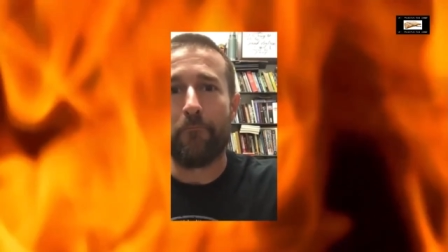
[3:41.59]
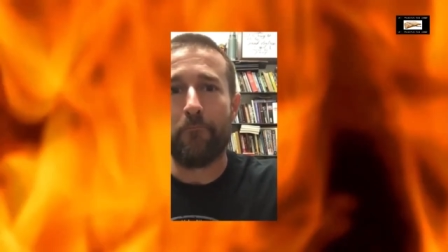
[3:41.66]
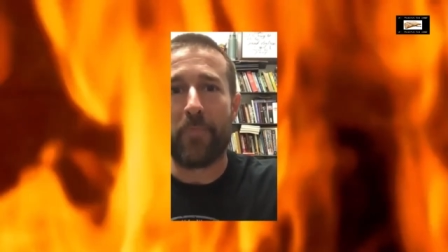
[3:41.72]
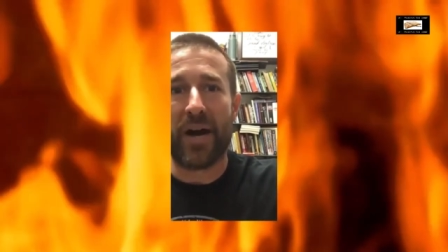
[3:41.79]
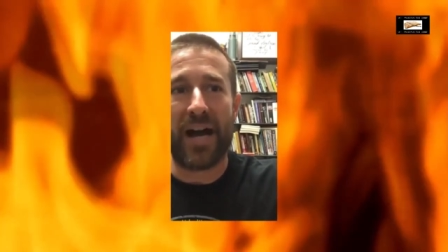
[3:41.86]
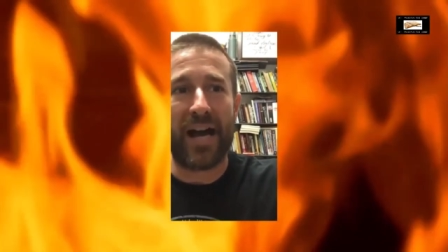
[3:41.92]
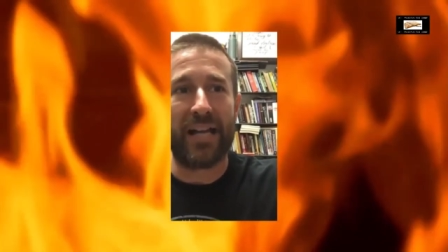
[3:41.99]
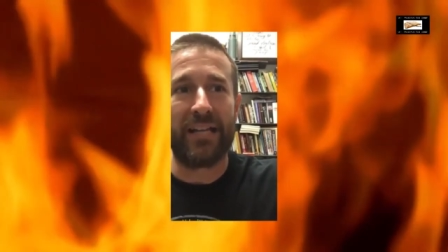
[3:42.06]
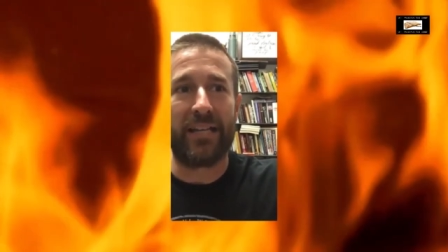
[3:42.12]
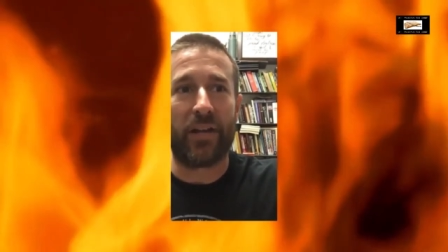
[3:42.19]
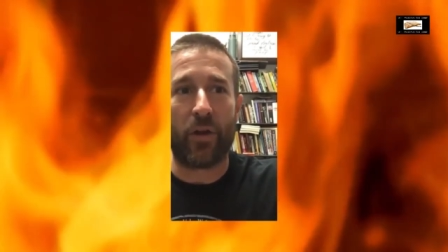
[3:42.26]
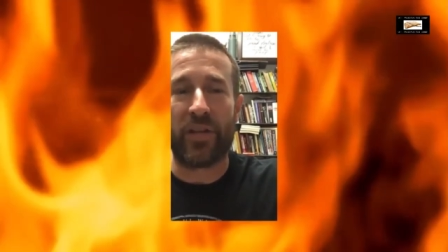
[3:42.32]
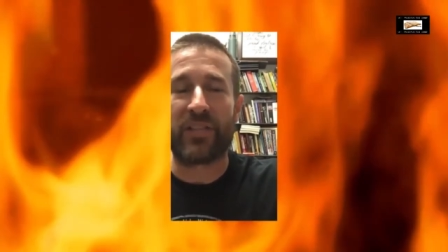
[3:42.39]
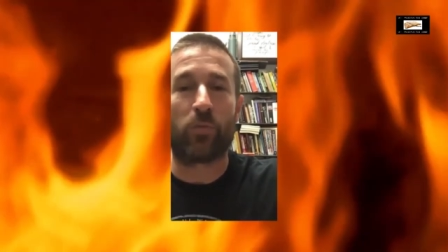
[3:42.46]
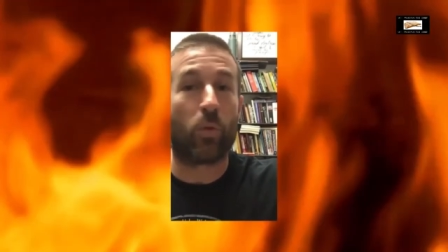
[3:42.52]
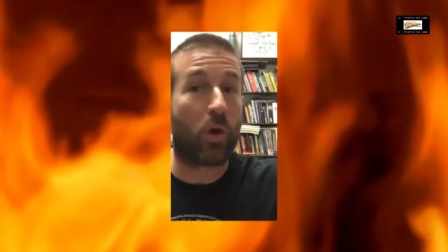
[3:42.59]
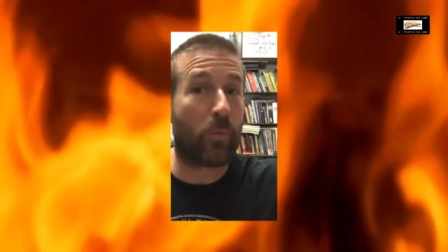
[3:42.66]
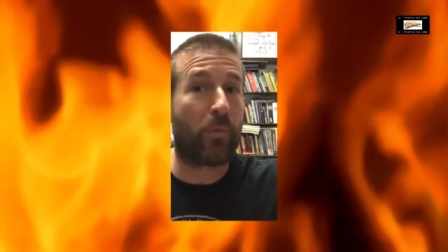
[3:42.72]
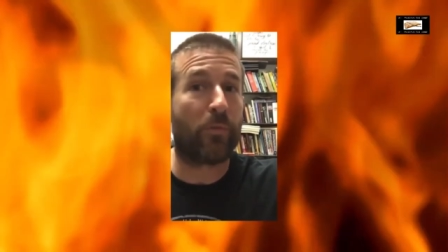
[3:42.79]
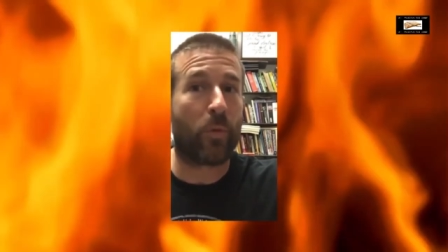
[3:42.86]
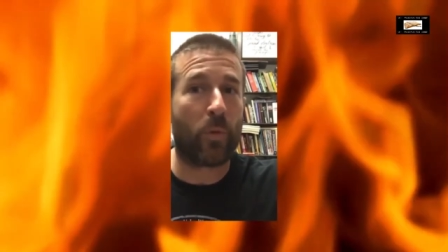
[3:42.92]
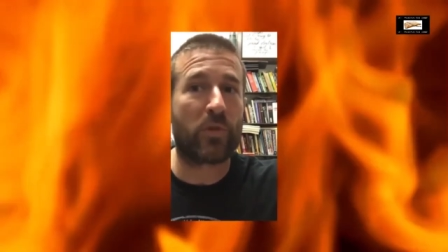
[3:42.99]
But, you know, his work
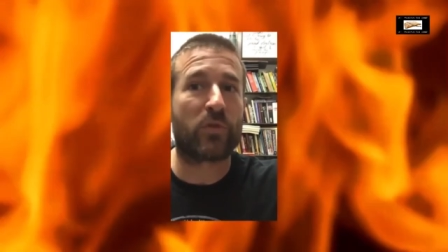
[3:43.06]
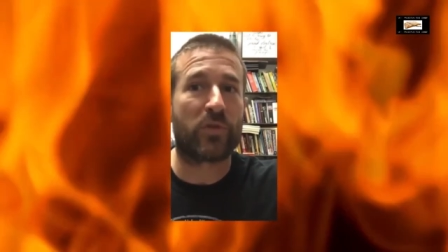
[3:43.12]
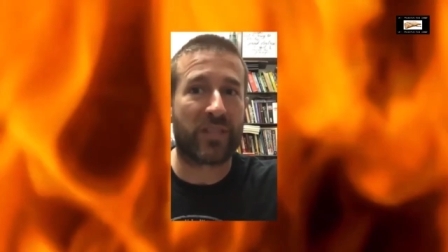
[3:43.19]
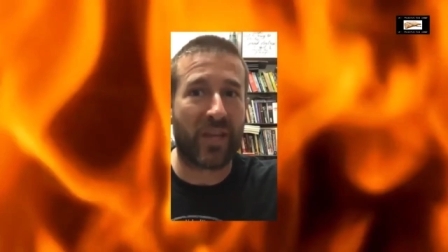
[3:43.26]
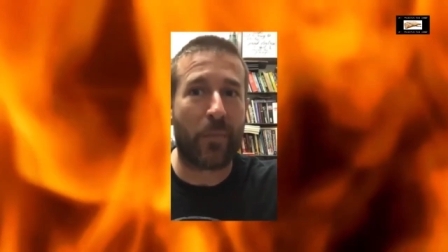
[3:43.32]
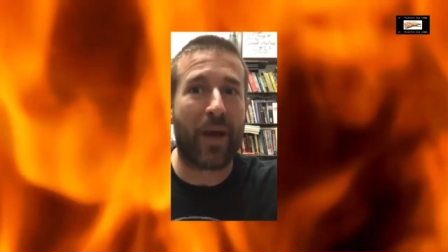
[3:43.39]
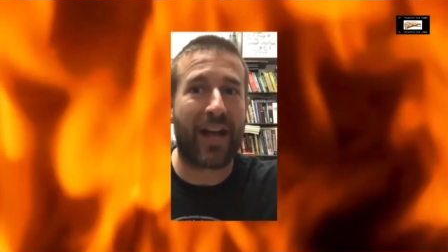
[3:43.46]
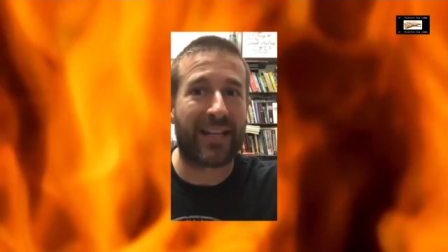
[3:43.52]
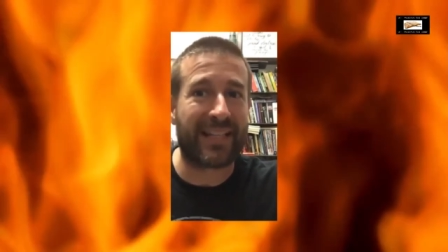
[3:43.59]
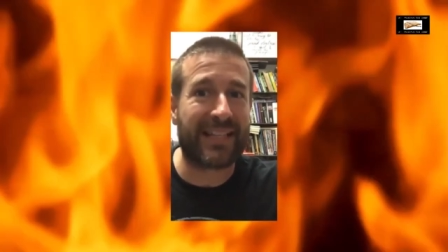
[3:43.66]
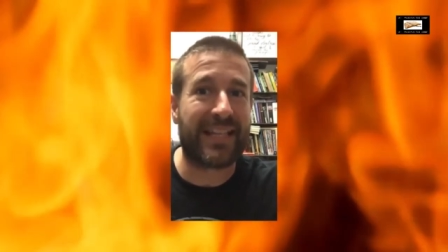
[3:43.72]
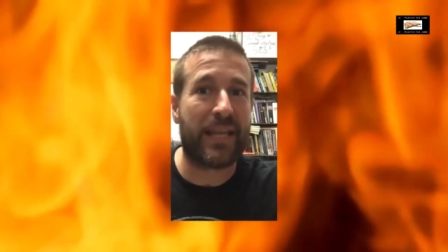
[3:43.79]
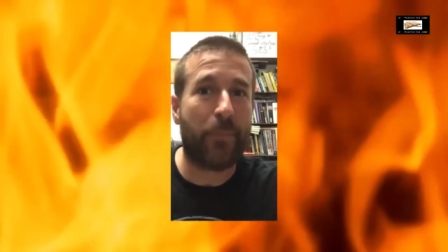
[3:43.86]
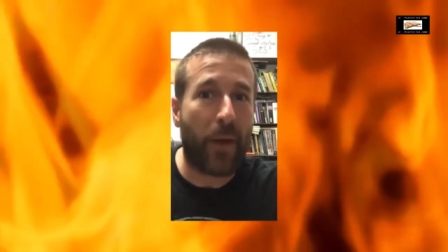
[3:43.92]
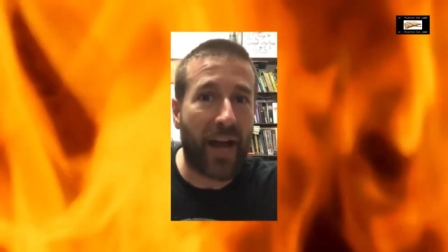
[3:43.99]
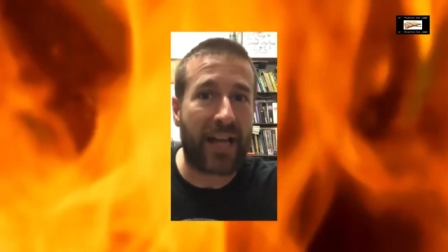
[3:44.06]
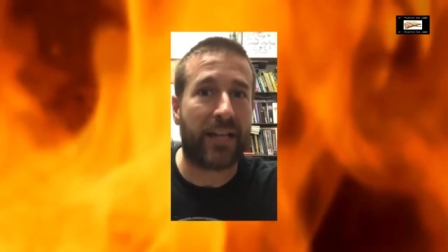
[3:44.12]
performance was at about a C-.